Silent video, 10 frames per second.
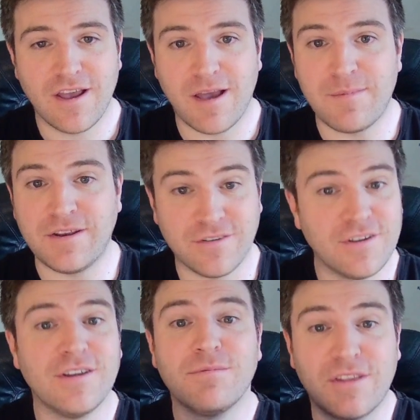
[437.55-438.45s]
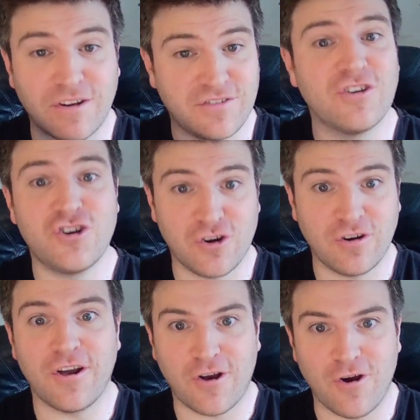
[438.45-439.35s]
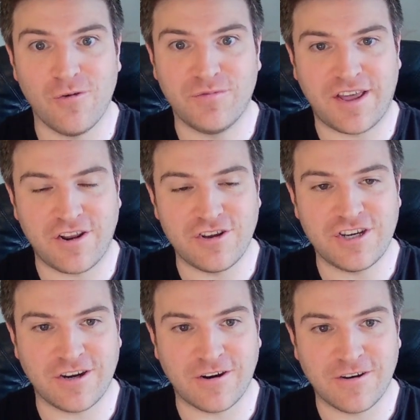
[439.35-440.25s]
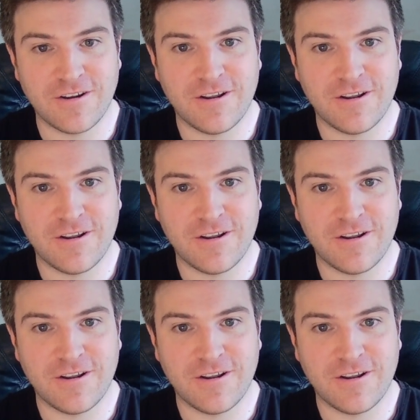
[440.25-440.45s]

I mean, there's the Sherlock Holmes adage here